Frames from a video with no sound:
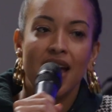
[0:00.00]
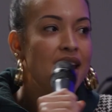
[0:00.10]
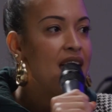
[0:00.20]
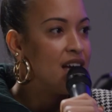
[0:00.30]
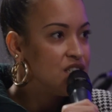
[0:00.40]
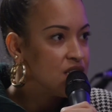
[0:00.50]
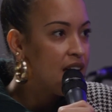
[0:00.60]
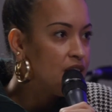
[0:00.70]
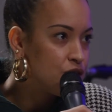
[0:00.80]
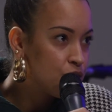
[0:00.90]
an
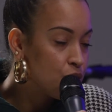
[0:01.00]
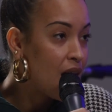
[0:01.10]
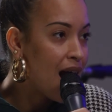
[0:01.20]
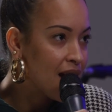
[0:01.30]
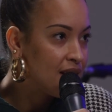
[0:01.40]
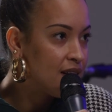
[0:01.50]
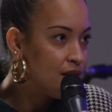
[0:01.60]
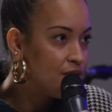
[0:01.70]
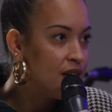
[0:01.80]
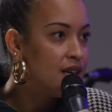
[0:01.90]
educational
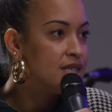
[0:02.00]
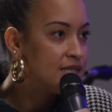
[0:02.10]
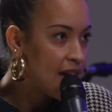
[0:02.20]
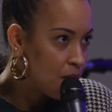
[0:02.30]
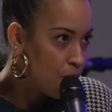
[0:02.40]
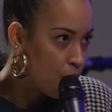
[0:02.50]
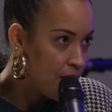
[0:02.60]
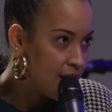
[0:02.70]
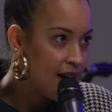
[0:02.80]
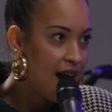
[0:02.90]
cognitive
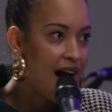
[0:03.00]
standpoint,